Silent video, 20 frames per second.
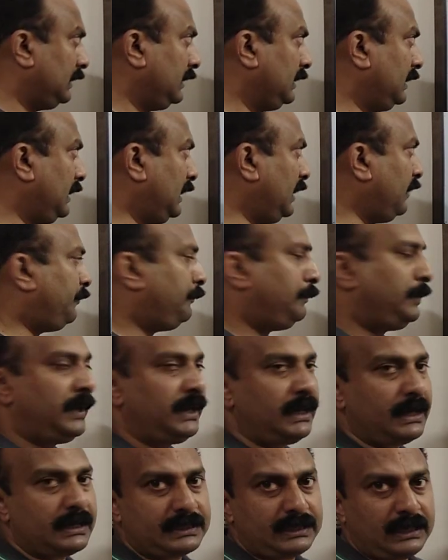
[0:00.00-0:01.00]
If
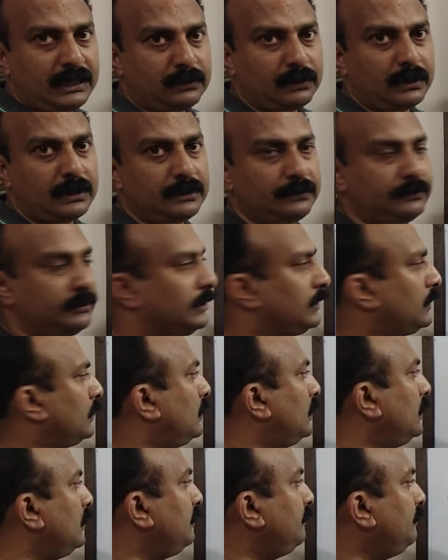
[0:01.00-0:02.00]
px equal to
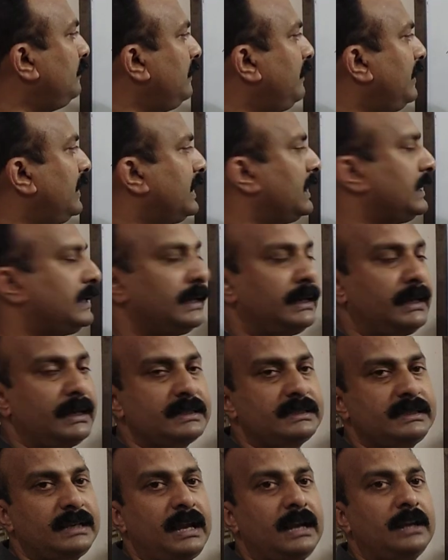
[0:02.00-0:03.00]
0, we will get an
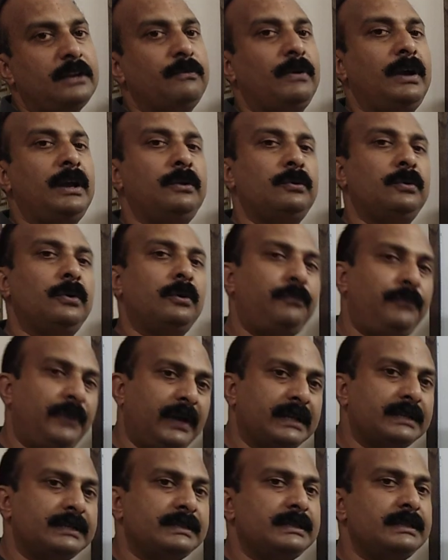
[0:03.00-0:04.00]
exact value of
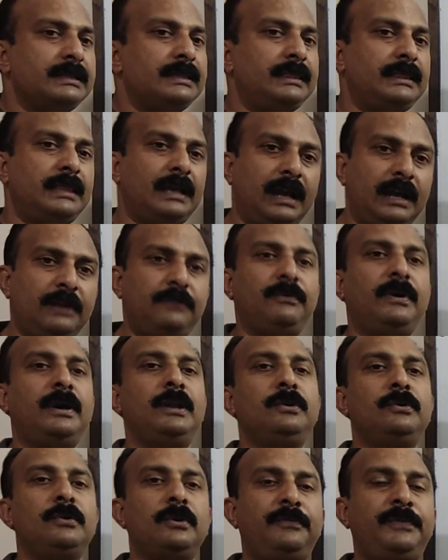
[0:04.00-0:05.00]
x. That
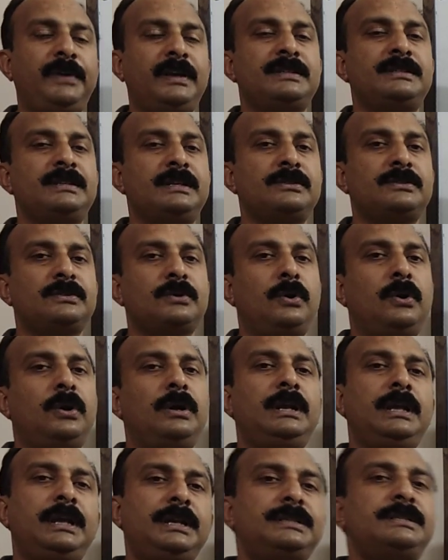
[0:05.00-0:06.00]
value of x is called
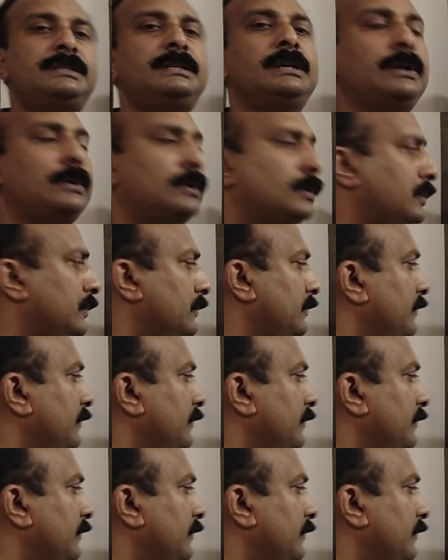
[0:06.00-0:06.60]
its 0.